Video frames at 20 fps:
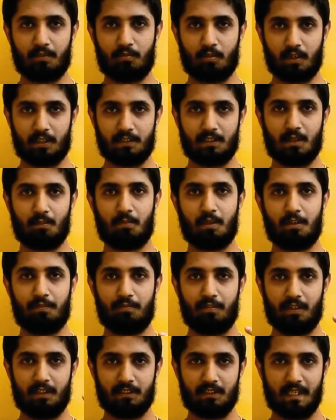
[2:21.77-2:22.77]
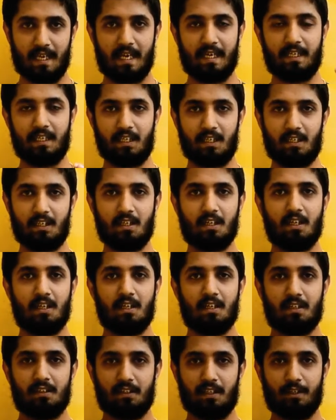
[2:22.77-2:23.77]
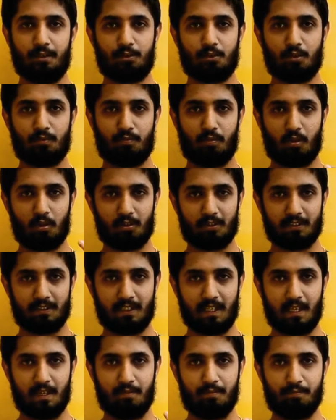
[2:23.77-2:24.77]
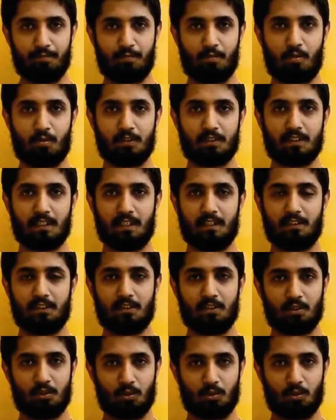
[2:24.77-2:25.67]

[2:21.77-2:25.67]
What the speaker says: For example, if it is 18, then you should follow the same font size